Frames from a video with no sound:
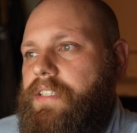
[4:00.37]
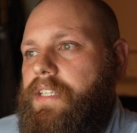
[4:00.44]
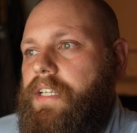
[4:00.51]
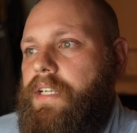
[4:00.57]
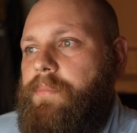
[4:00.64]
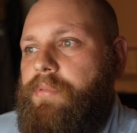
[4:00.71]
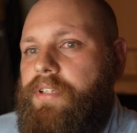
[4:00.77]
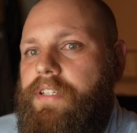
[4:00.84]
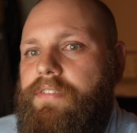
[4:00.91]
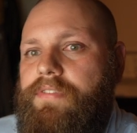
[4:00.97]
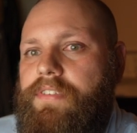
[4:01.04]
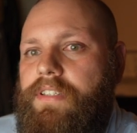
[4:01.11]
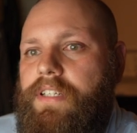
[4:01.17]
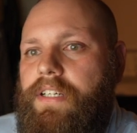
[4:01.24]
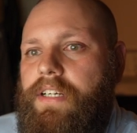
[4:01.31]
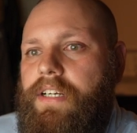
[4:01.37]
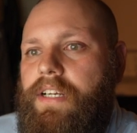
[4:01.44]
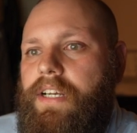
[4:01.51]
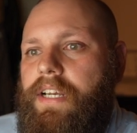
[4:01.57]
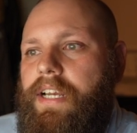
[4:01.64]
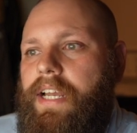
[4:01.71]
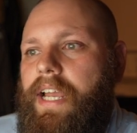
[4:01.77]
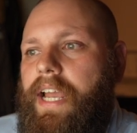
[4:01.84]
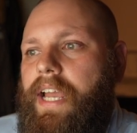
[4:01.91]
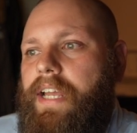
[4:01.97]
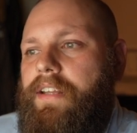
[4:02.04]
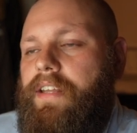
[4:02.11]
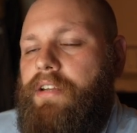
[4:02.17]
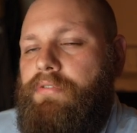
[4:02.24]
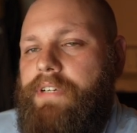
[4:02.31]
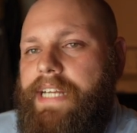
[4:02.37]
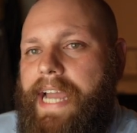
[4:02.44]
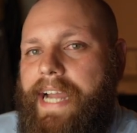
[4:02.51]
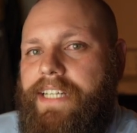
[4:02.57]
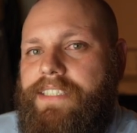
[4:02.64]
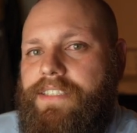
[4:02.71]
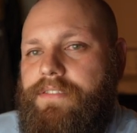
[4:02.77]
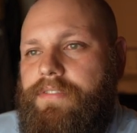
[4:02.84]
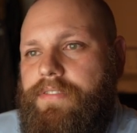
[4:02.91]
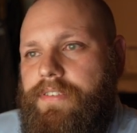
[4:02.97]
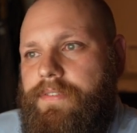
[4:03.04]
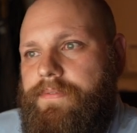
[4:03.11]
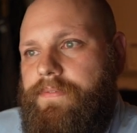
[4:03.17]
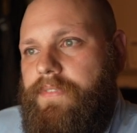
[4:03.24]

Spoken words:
deliberative and the reactive,